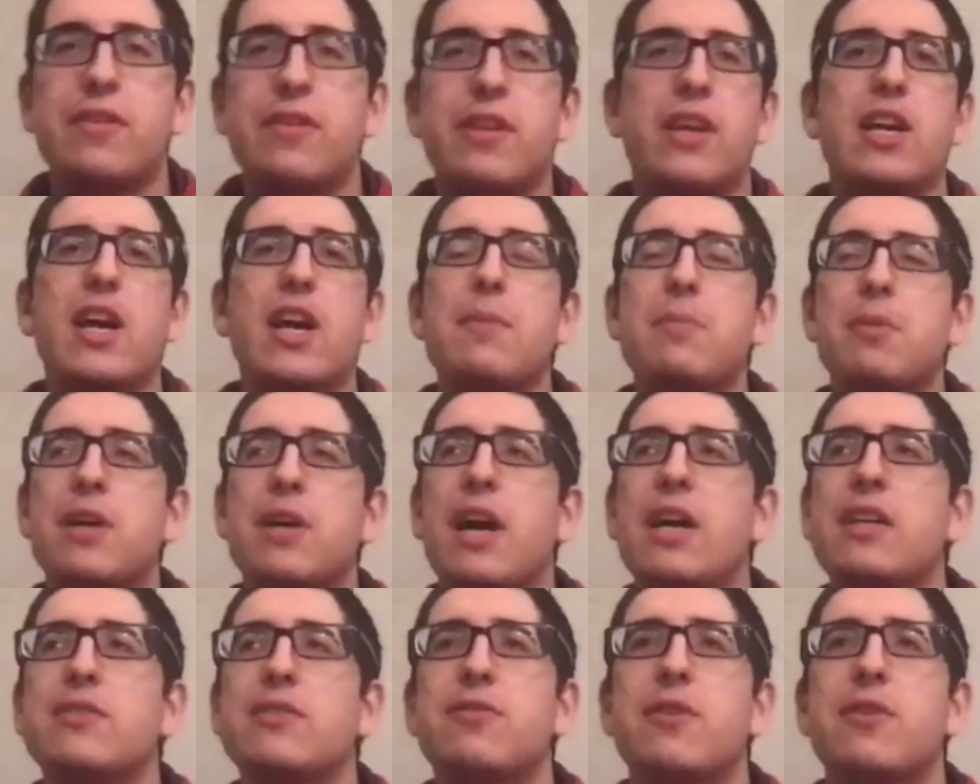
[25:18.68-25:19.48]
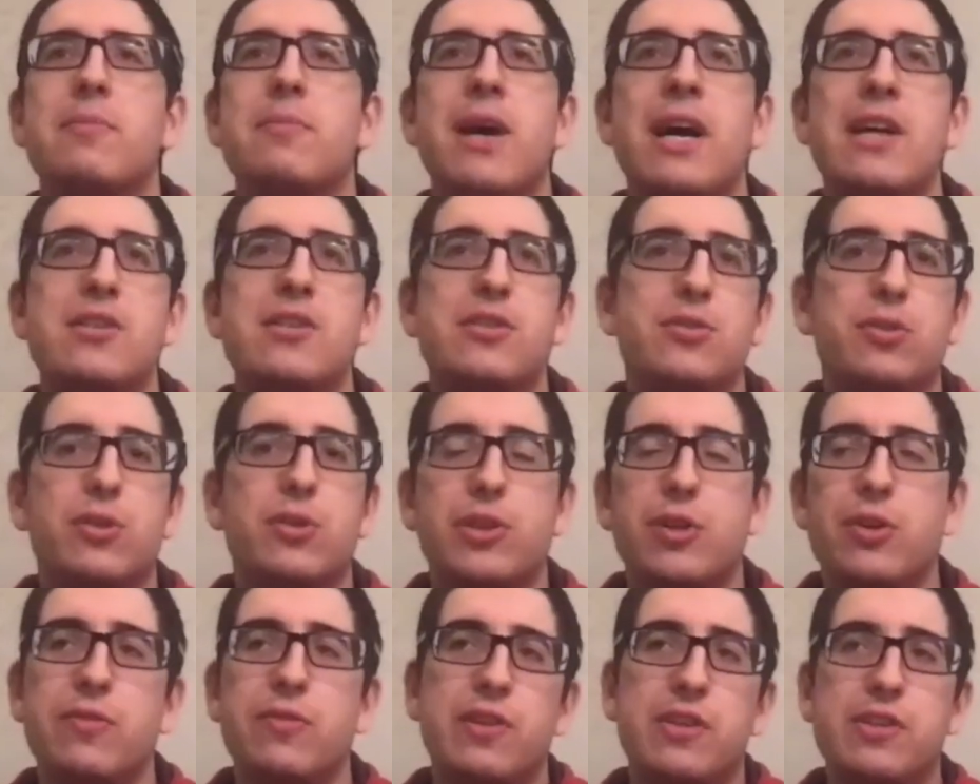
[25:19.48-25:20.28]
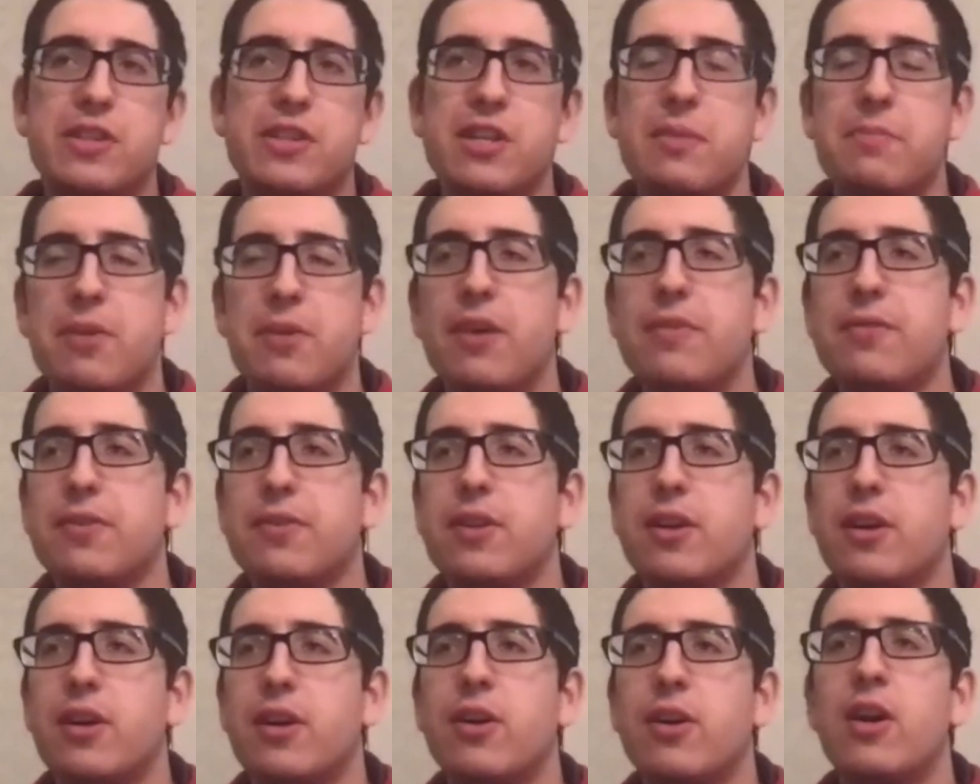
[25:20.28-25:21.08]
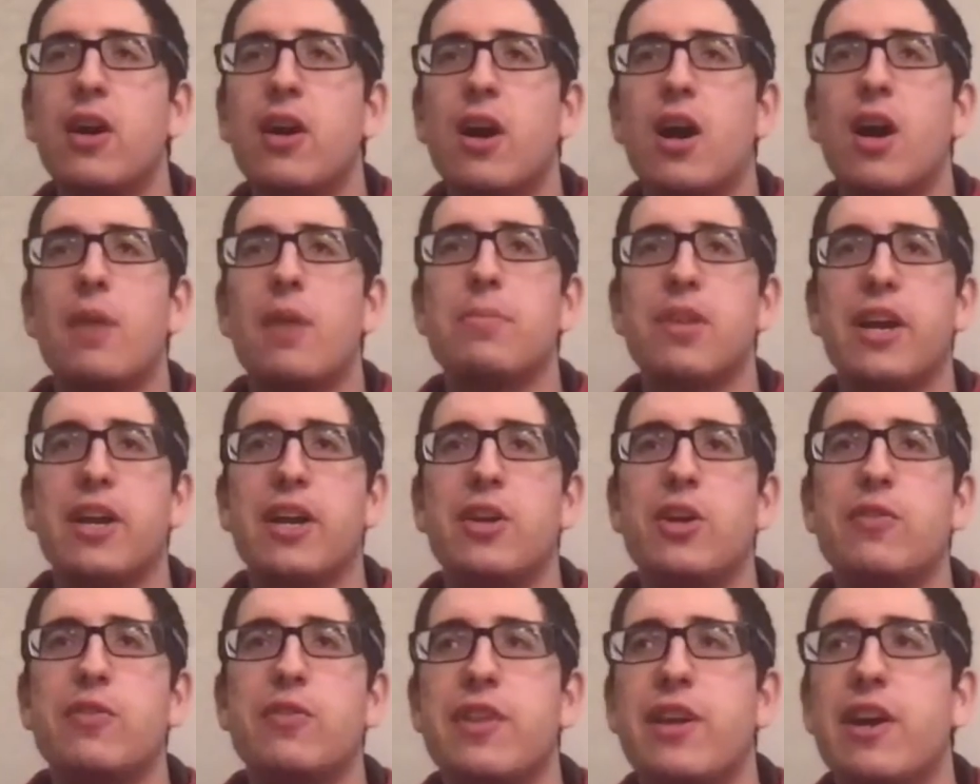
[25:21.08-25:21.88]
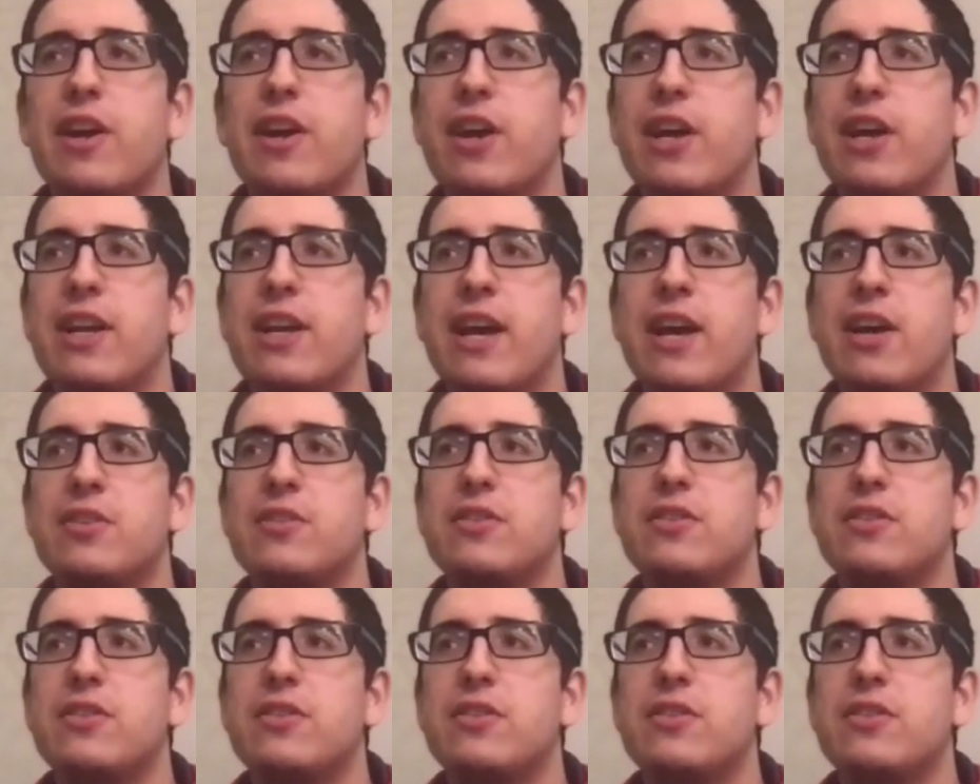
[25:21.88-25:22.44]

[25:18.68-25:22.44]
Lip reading: A couple guys from my school, University of Buffalo, are playing over there right now.